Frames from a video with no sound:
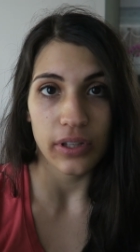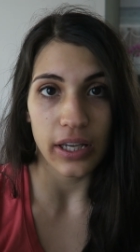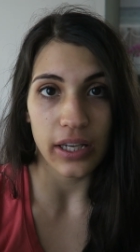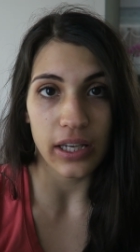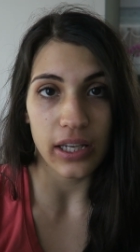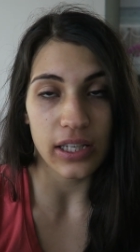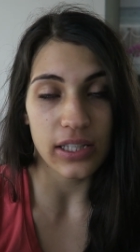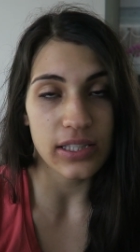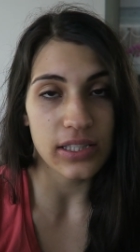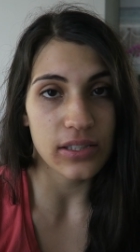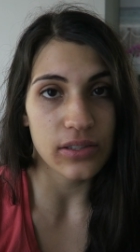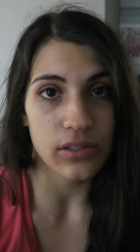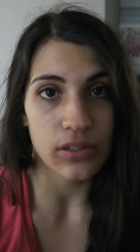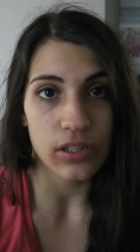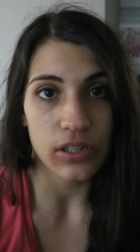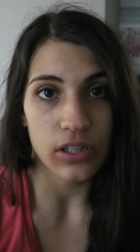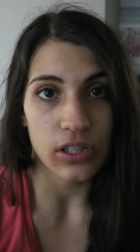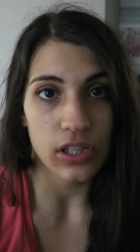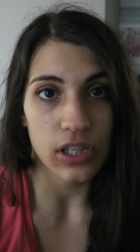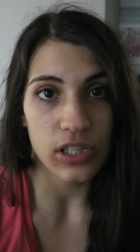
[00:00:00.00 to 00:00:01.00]
like it's
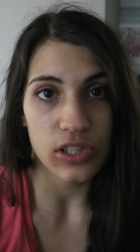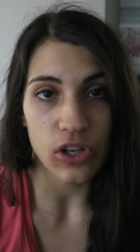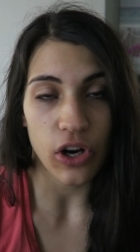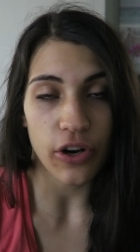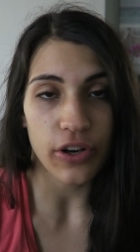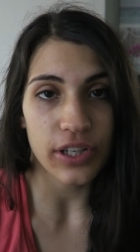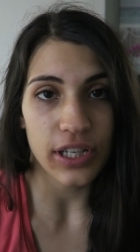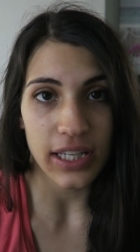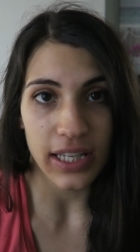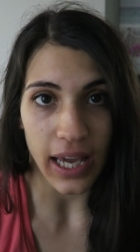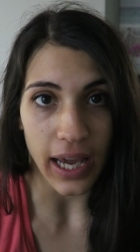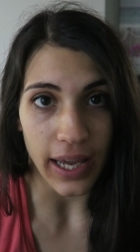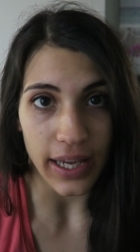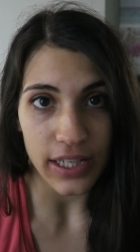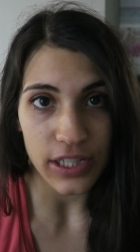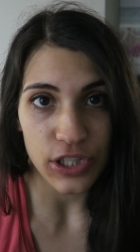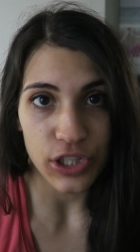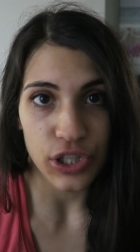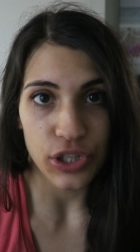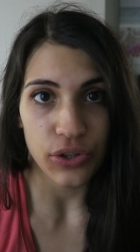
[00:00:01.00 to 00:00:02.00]
it's hard to
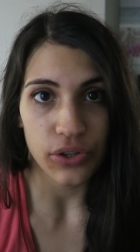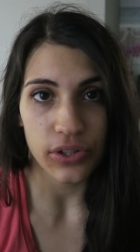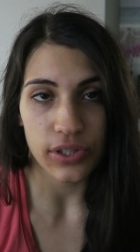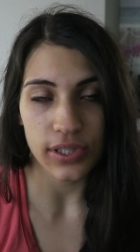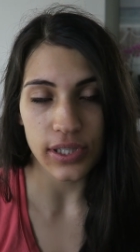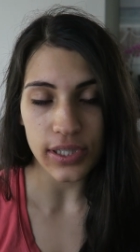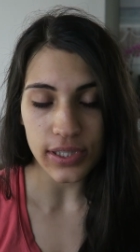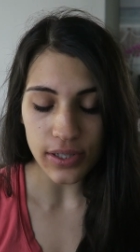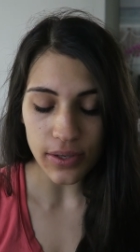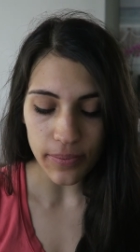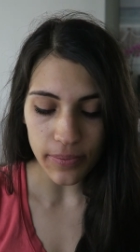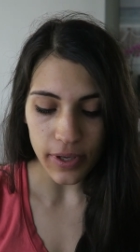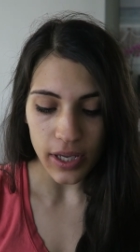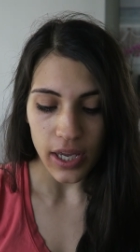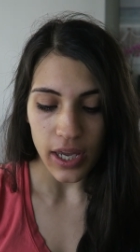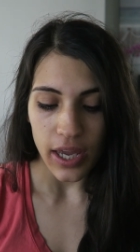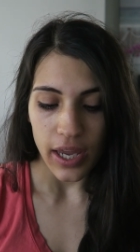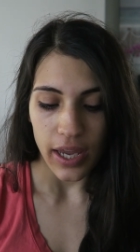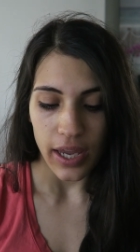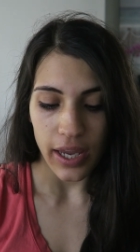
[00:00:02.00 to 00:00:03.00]
get into your system,
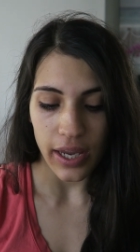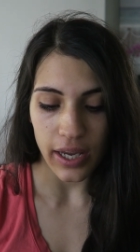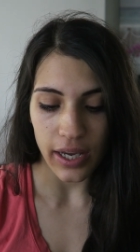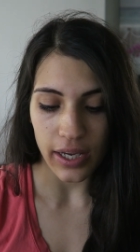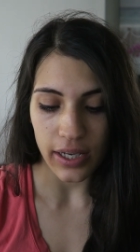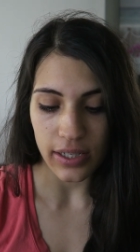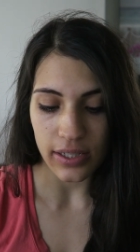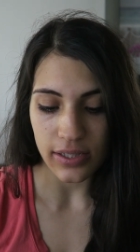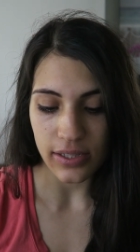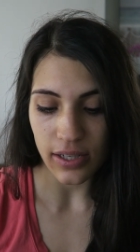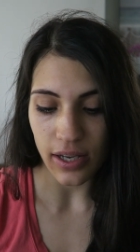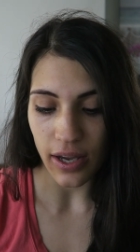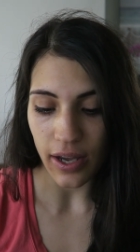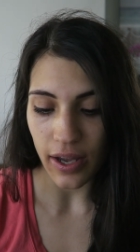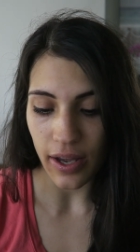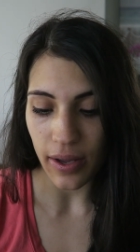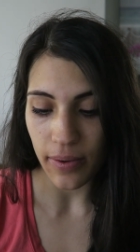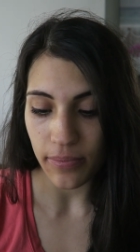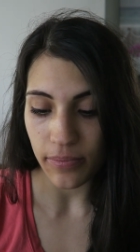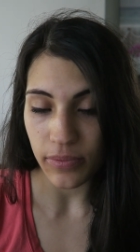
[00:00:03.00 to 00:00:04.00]
and
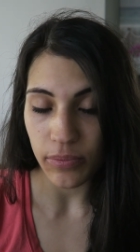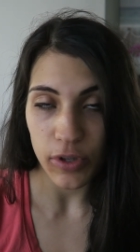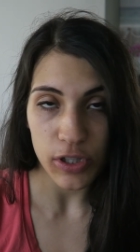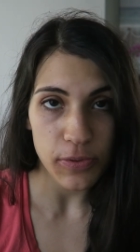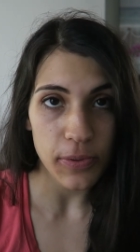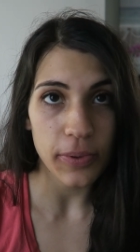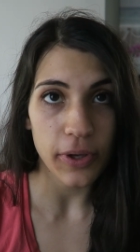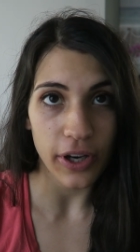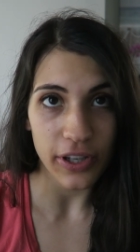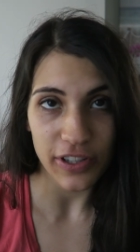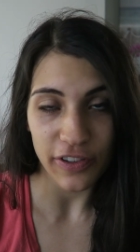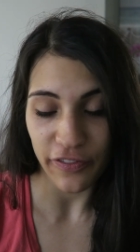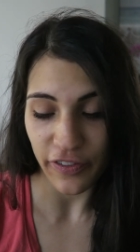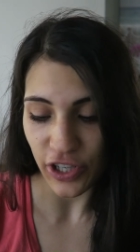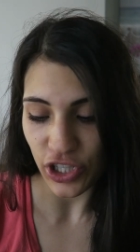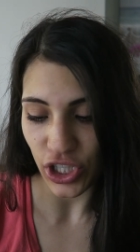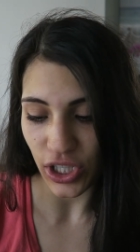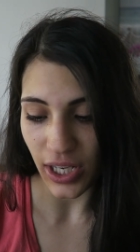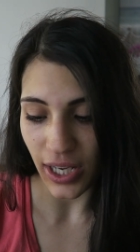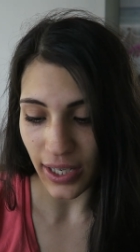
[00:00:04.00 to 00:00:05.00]
um, most people are
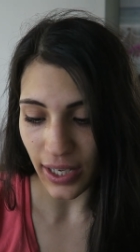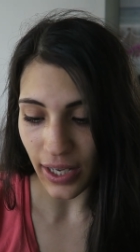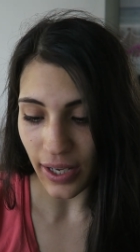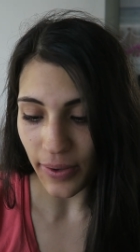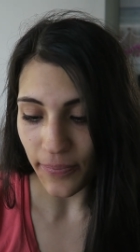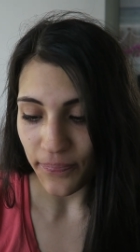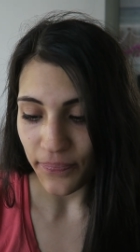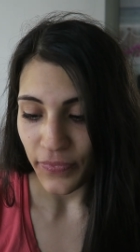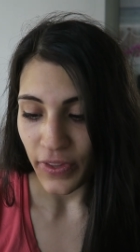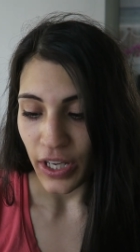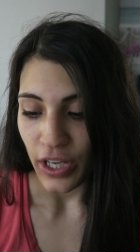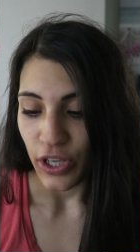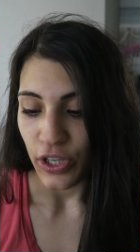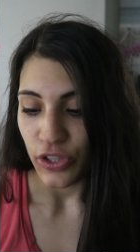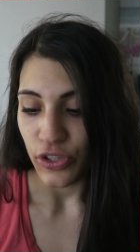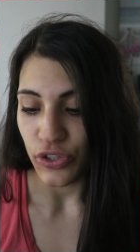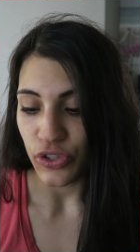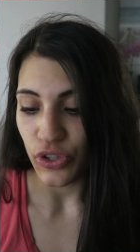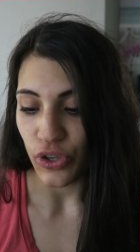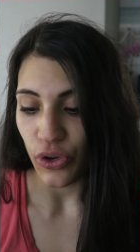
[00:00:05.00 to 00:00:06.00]
deficient in it.
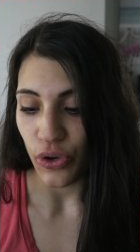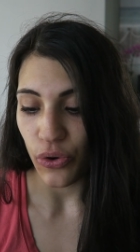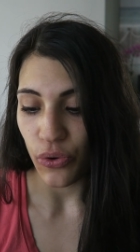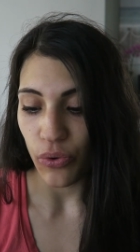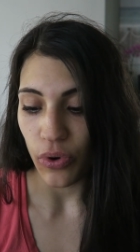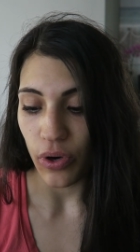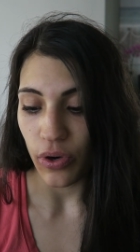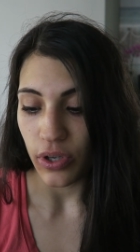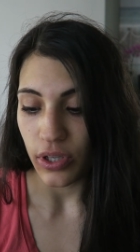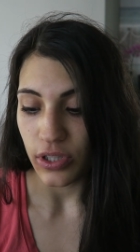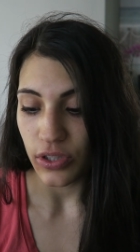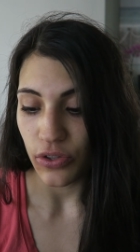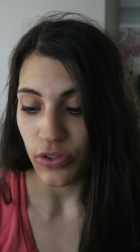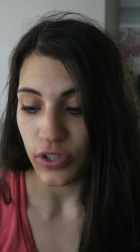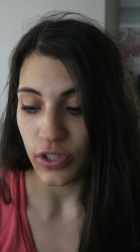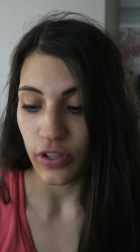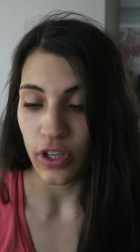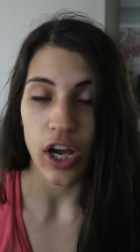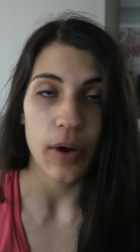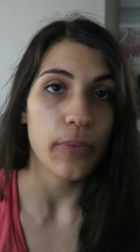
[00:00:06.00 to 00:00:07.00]
So
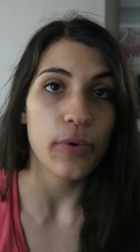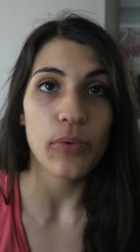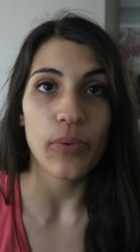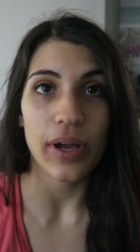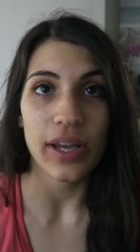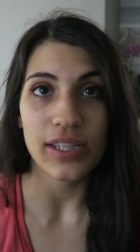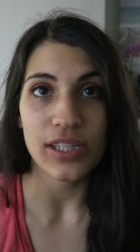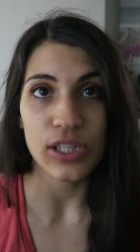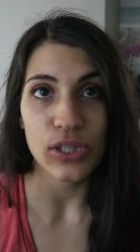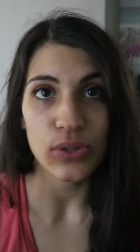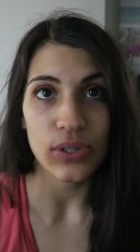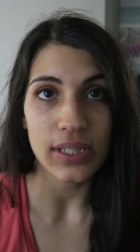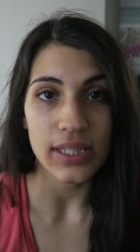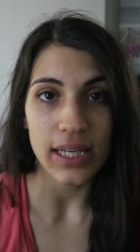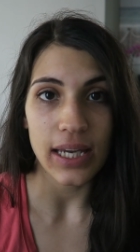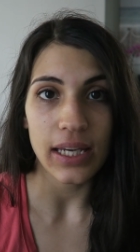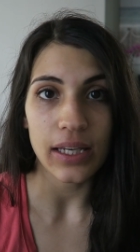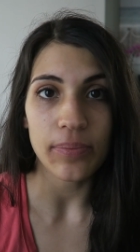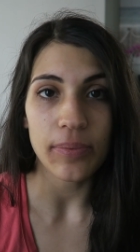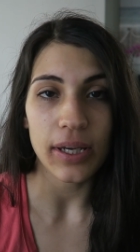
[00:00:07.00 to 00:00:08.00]
there's a couple ways that you can
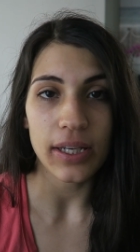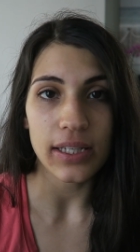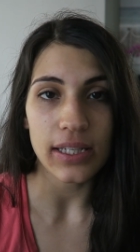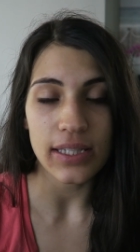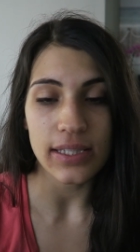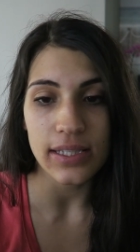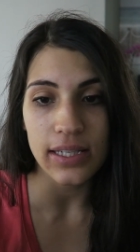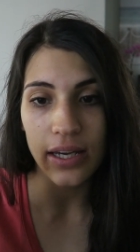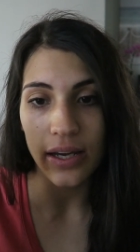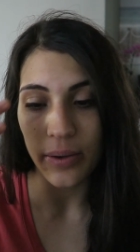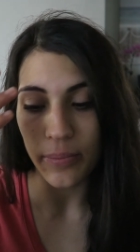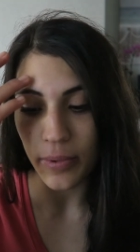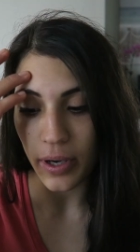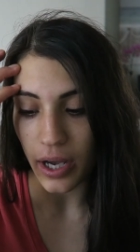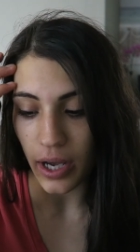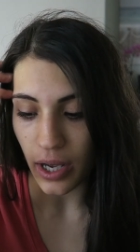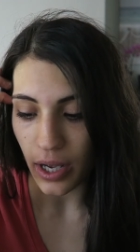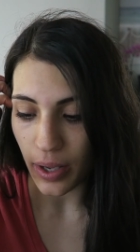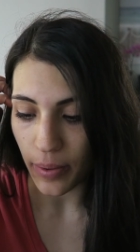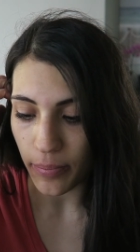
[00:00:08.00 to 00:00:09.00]
take magnesium.
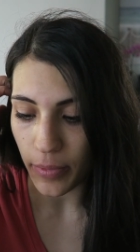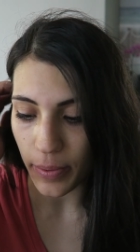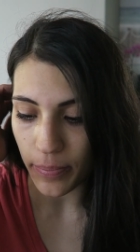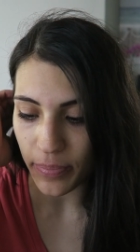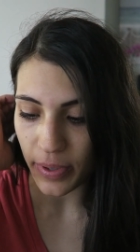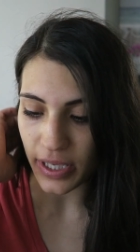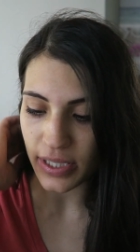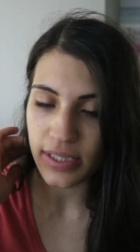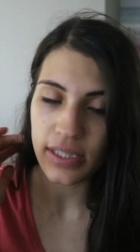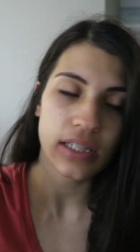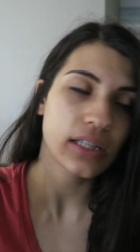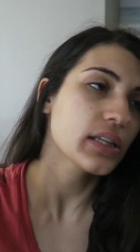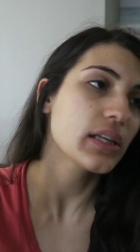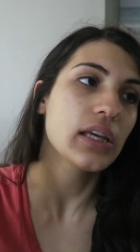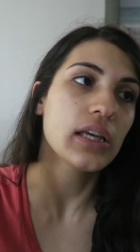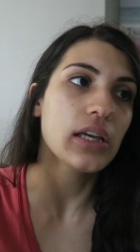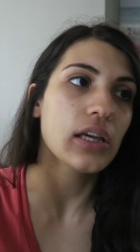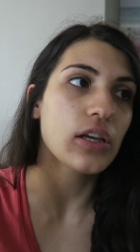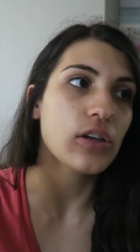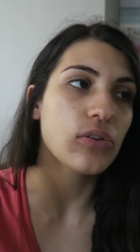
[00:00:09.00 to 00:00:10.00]
Um,
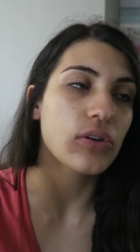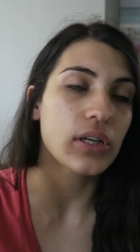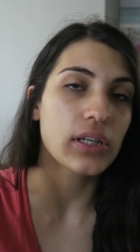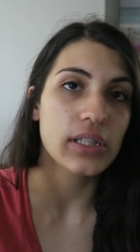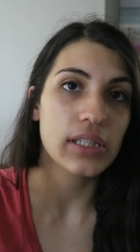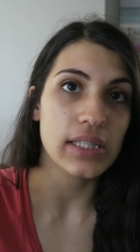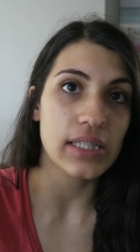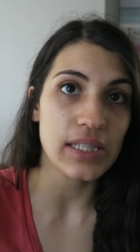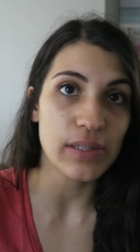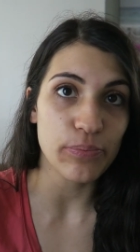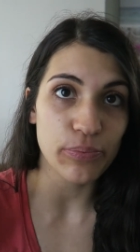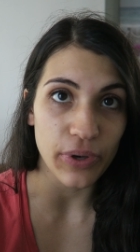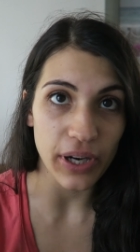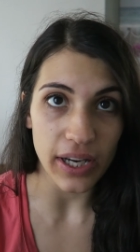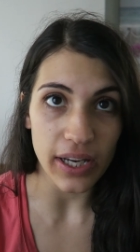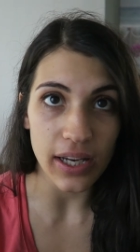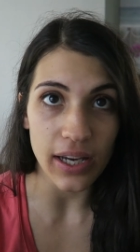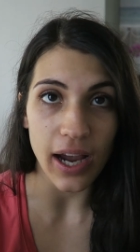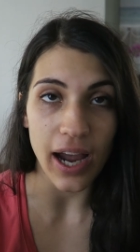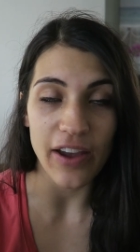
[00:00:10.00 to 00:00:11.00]
basically, you can
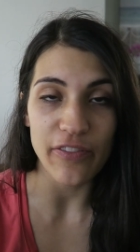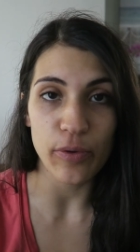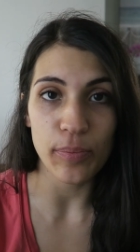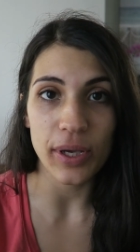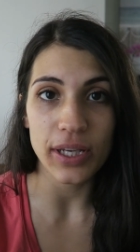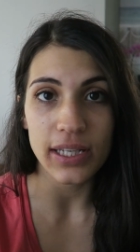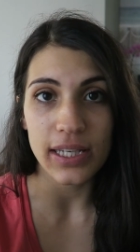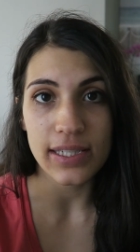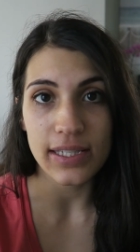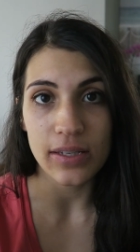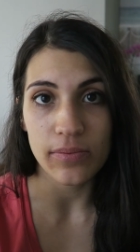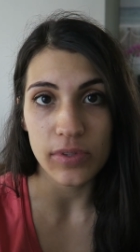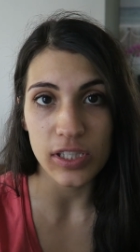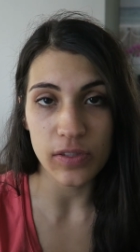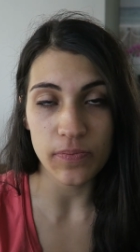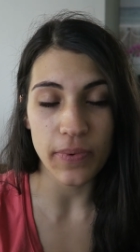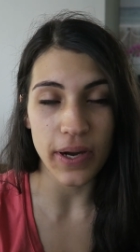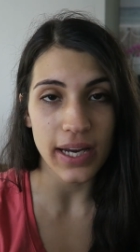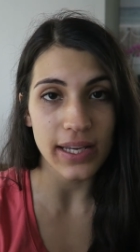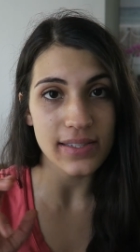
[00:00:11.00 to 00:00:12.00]
spray. I have a magnesium
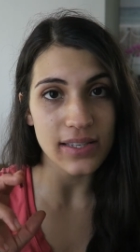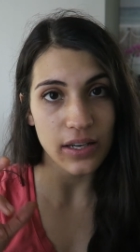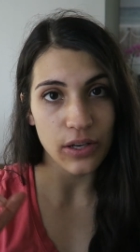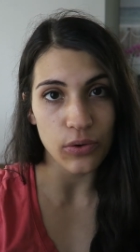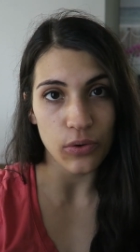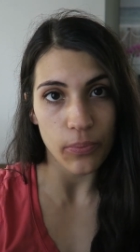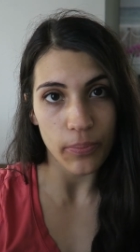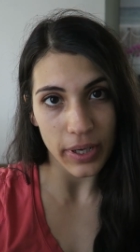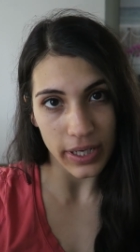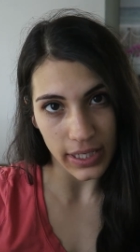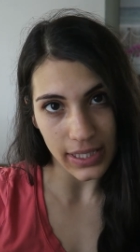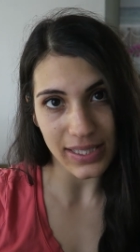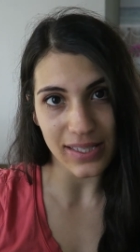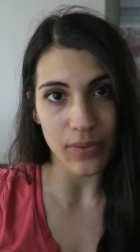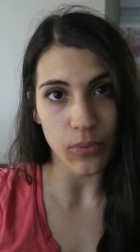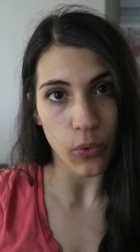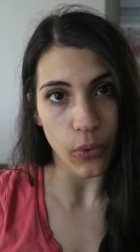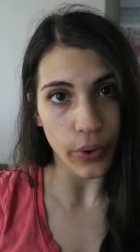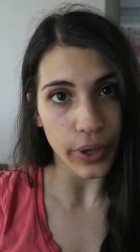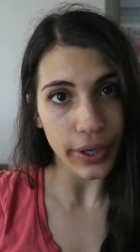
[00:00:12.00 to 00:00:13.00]
spray. It's like a
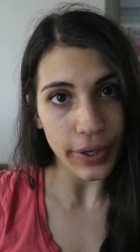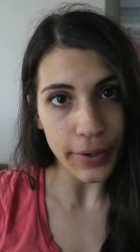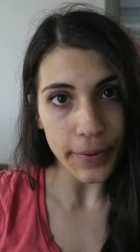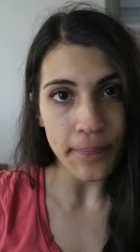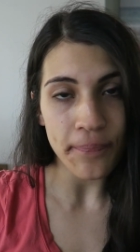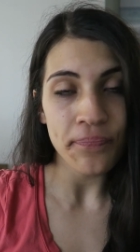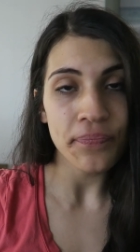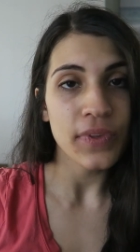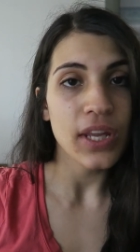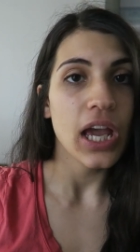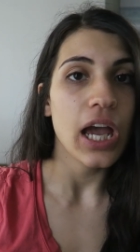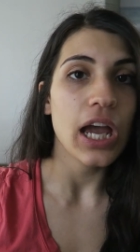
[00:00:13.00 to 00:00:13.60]
magnesium oil,